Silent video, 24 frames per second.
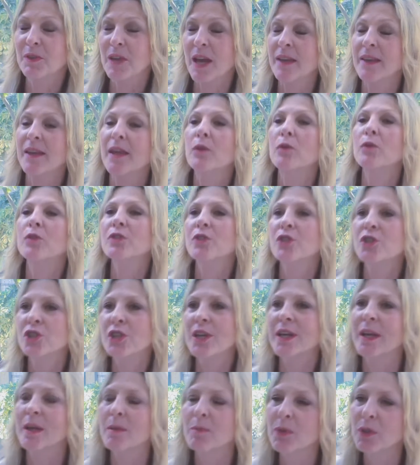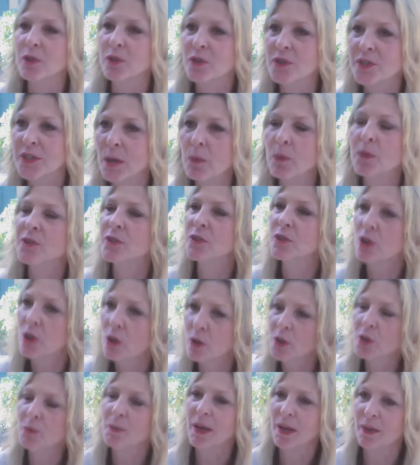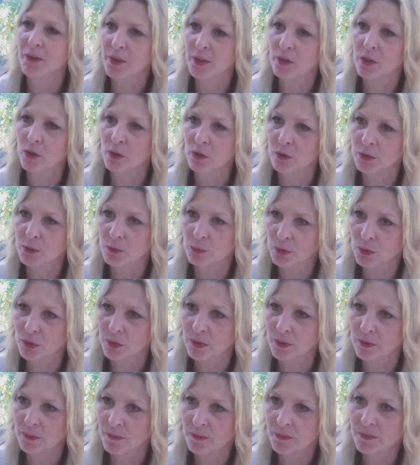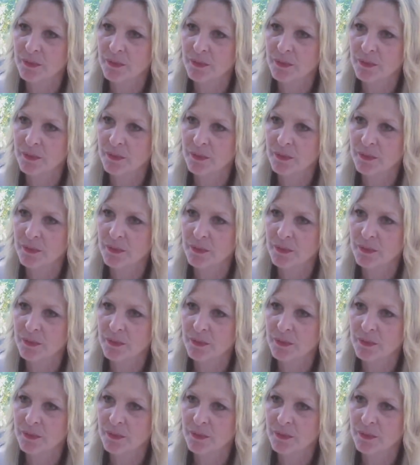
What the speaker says: and they're good to share because I wasn't told about the golden ball.